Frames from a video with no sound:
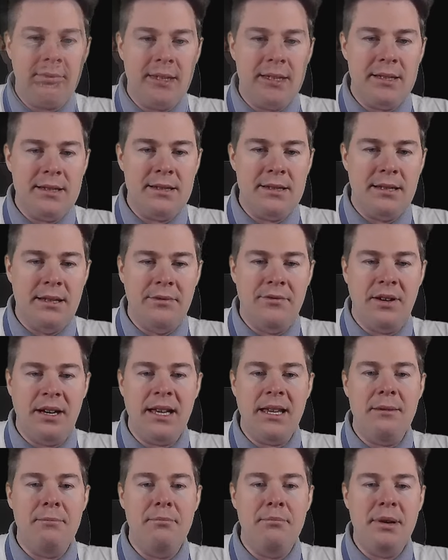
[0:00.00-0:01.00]
See if I
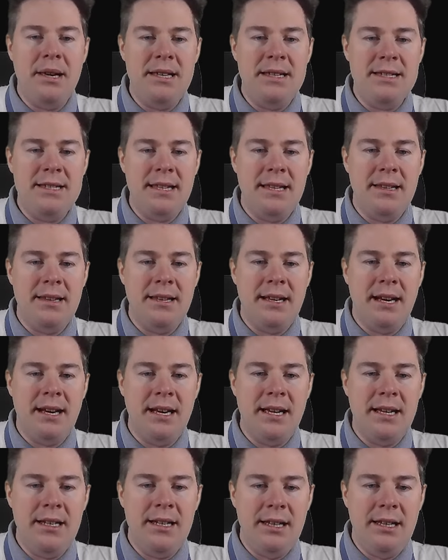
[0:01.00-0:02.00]
can paste in the
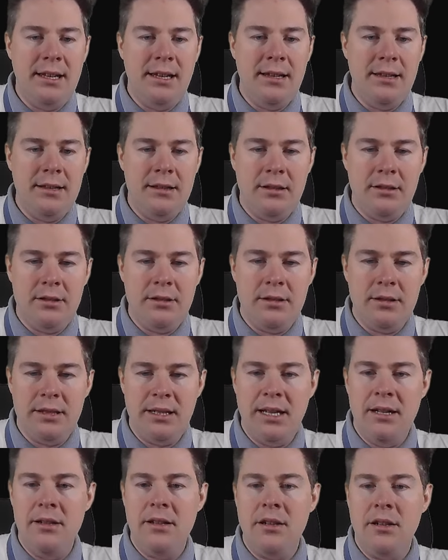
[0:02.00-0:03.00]
ID. Look,
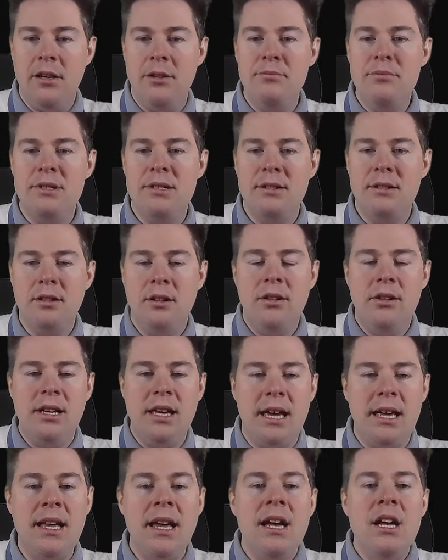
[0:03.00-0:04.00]
there it comes.
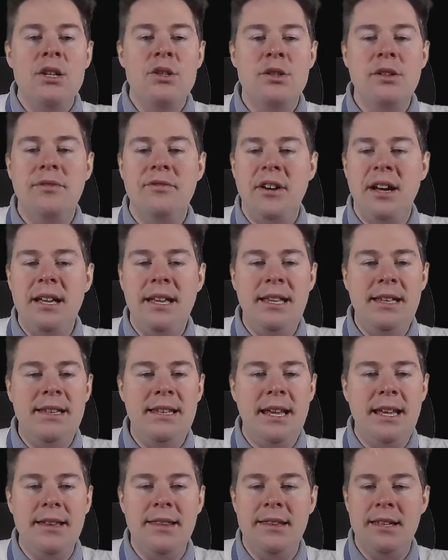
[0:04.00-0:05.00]
Okay, so if I hit
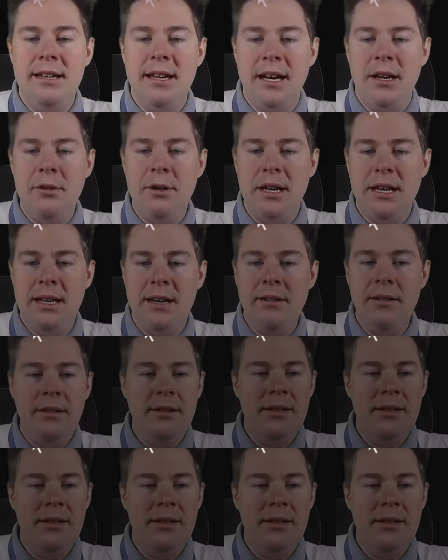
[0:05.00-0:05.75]
enter now here,